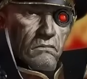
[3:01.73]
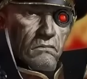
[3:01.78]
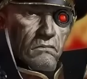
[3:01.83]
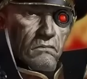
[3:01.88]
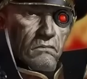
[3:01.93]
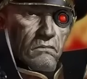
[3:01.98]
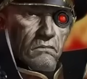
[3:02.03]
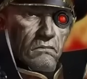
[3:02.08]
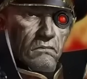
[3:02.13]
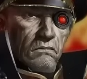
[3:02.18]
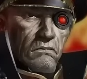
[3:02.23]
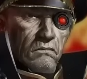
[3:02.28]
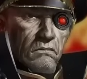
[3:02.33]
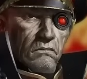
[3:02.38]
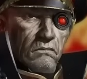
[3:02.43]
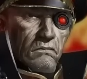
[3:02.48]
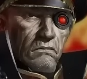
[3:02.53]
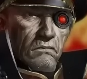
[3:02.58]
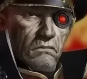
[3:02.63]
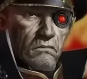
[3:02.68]

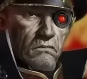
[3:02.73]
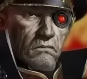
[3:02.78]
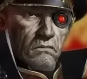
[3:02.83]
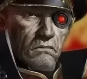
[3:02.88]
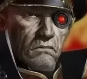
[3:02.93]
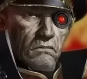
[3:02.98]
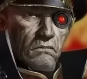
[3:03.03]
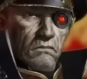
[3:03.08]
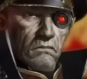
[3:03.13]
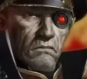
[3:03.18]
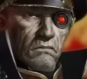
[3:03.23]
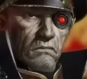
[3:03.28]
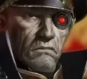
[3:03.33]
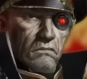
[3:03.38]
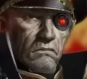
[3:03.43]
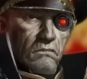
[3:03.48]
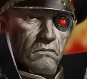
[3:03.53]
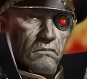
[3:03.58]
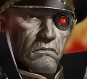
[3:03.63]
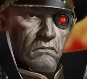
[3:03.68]

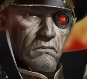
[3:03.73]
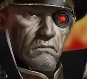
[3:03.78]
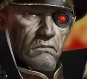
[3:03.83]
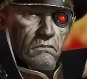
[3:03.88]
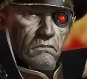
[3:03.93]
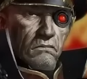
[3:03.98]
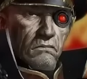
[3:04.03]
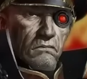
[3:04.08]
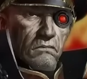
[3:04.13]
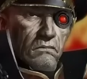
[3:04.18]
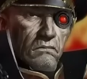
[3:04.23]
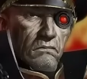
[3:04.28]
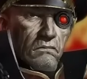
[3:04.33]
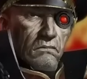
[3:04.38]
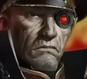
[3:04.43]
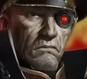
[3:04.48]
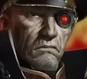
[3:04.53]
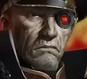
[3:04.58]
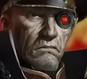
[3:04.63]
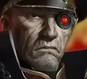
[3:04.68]

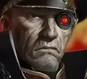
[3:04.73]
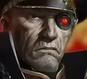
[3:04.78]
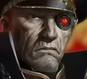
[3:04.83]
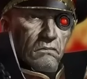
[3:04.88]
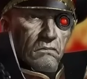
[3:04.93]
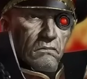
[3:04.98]
(silent)